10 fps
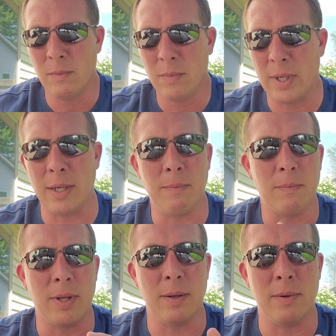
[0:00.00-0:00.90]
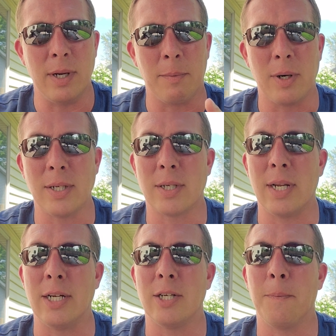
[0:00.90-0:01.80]
the number
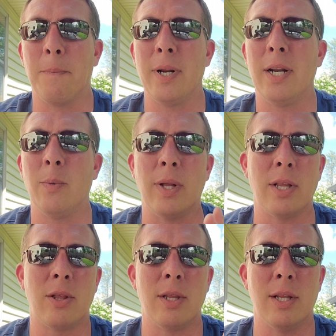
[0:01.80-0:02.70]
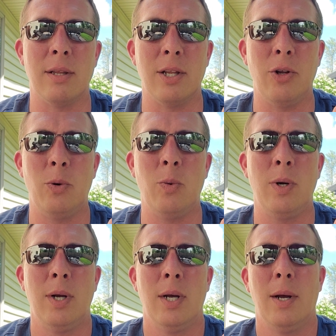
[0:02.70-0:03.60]
designation, but anyway, the new
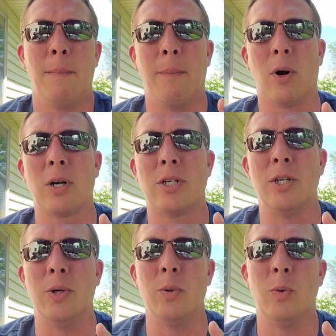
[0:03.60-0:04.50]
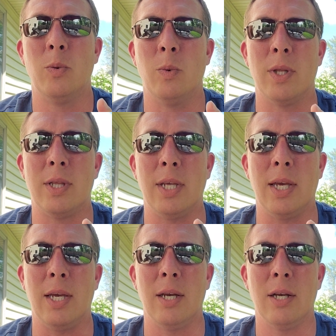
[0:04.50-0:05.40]
Mark II with
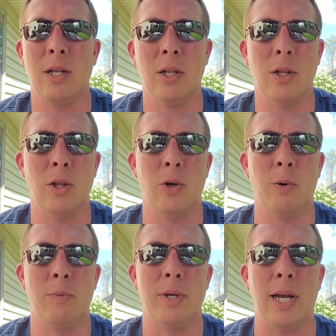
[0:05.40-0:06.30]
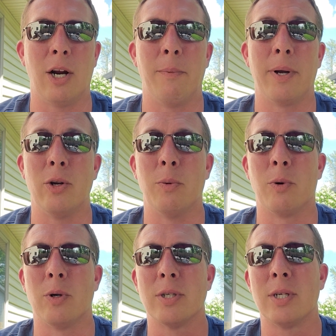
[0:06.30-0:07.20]
the loomed Arabic
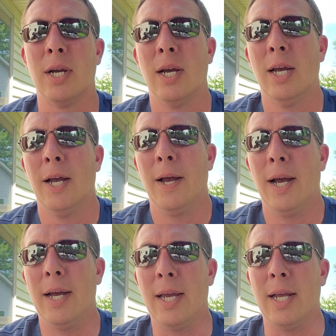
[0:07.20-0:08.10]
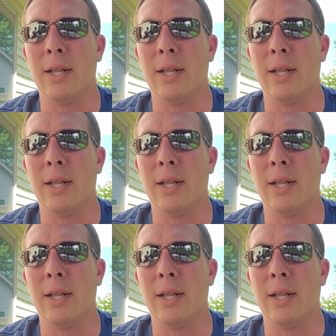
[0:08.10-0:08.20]
numerals in